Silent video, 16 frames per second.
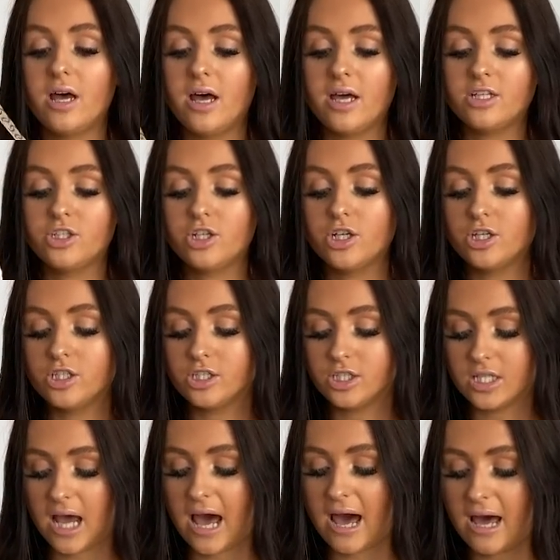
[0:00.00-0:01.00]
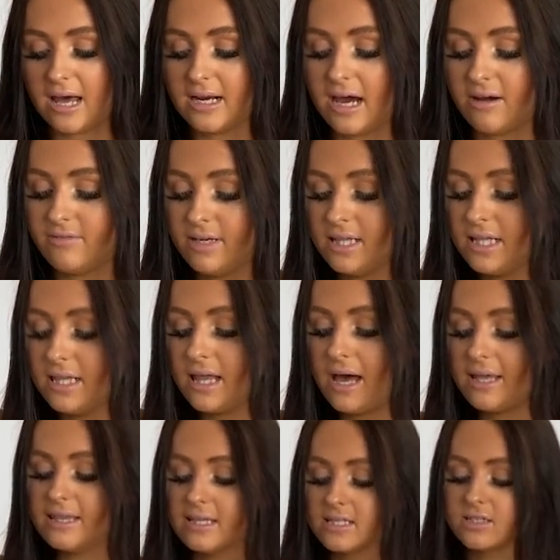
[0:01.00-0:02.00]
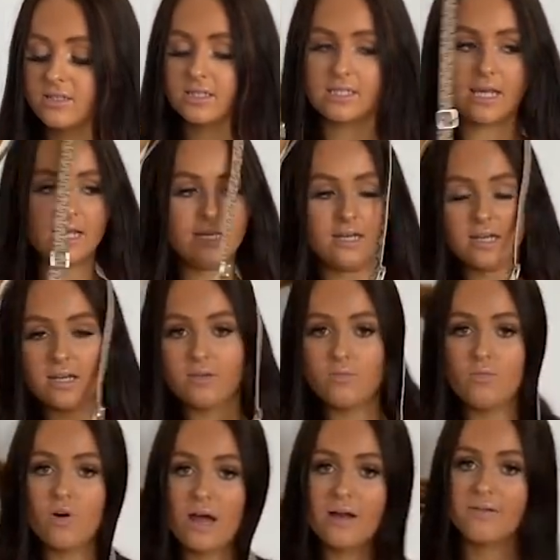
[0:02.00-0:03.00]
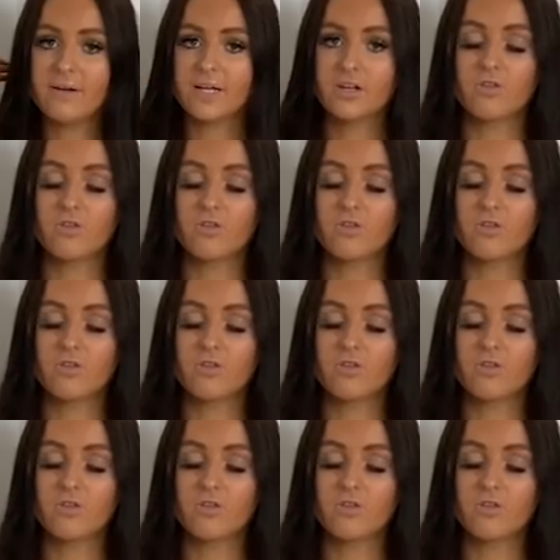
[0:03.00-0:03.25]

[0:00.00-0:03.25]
adjust, and I really like this because then you can wear it